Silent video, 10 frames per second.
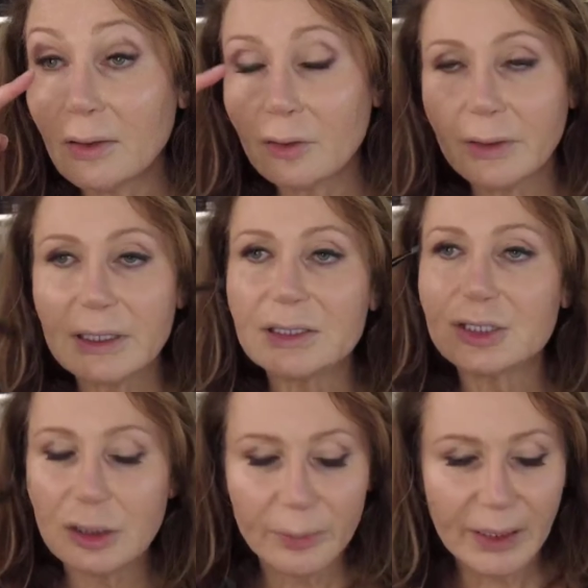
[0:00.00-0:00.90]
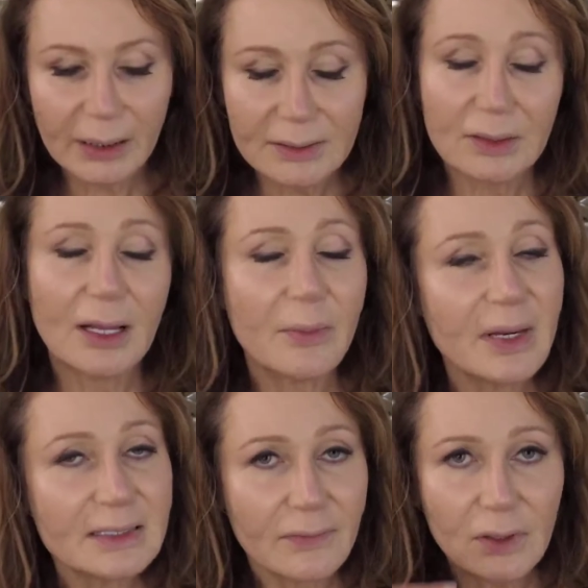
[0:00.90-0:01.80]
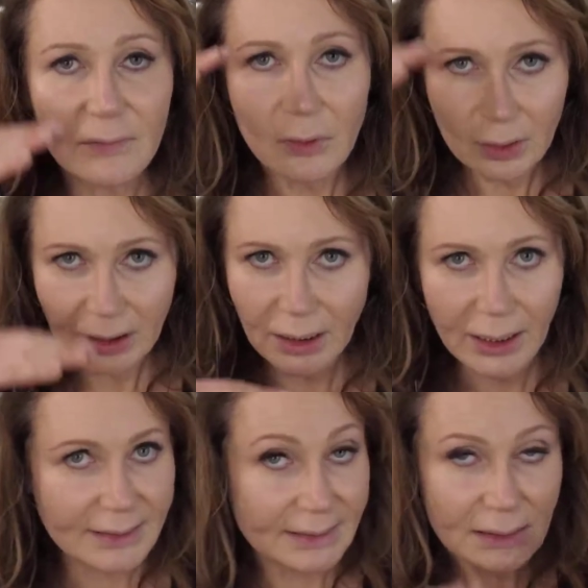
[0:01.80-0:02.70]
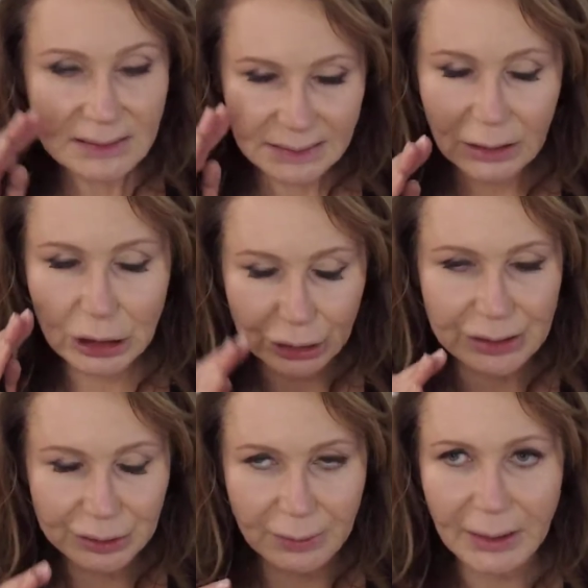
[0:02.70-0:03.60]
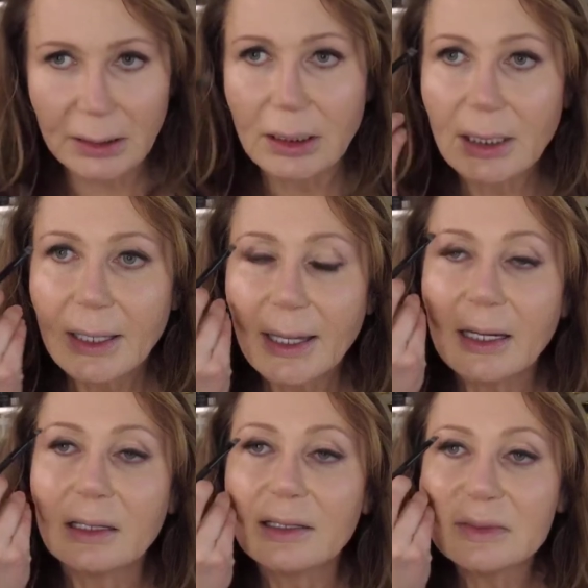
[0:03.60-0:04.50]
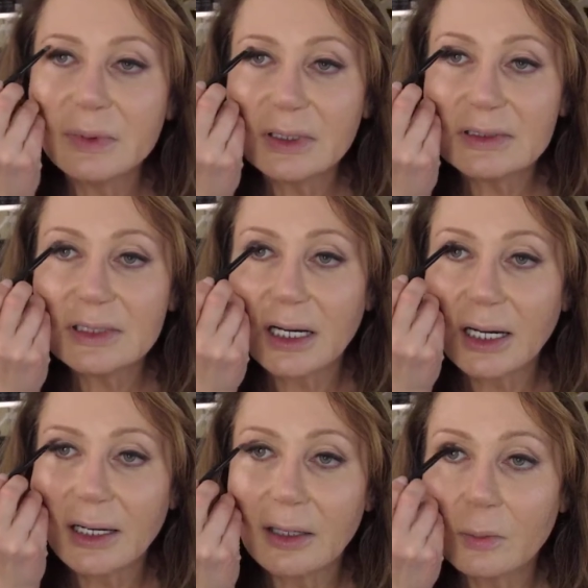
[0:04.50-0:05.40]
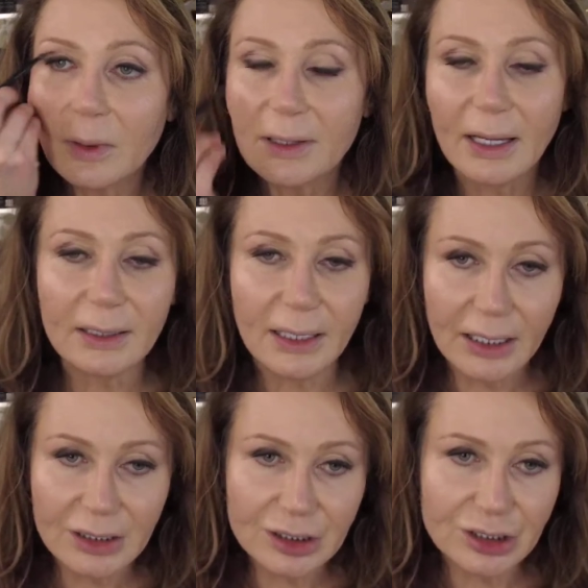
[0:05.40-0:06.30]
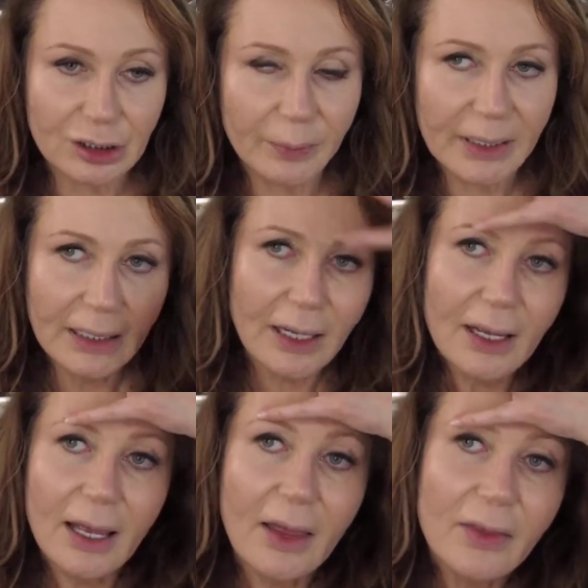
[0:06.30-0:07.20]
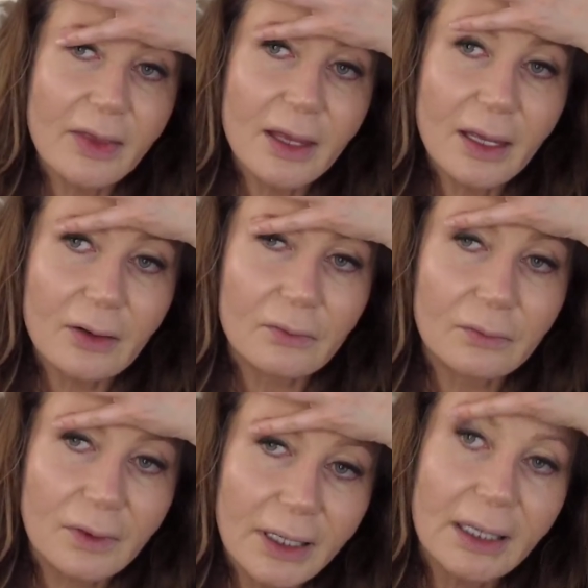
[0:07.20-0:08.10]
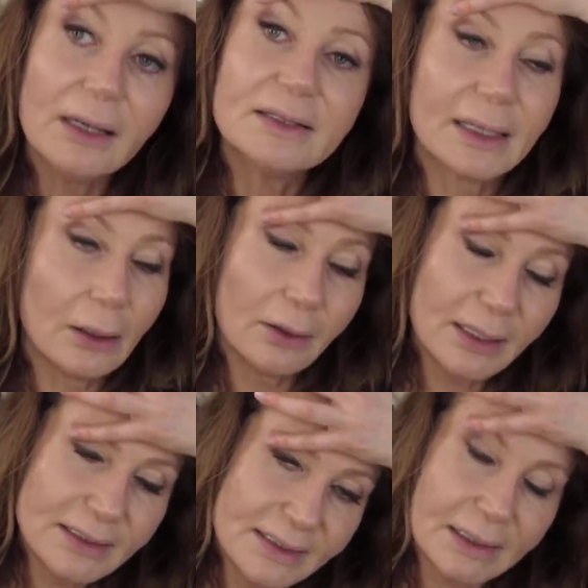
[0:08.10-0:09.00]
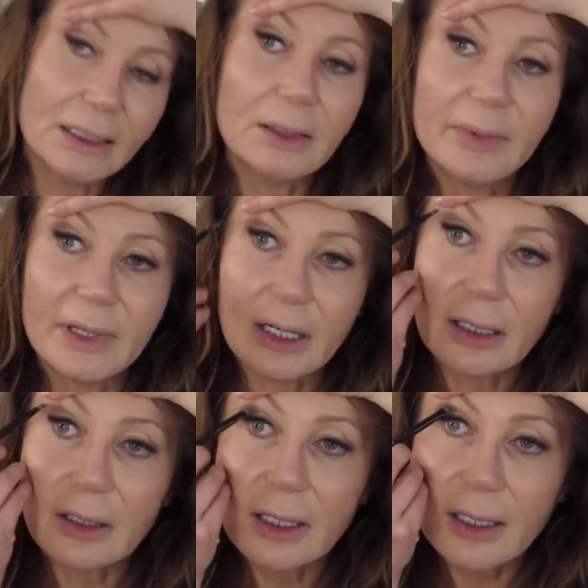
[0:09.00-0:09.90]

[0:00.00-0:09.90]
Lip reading: the crease should be. So that means if you have hooded eyes, still look straight and at least put a dot on where that gauge should be, and then raise, get all that skin up there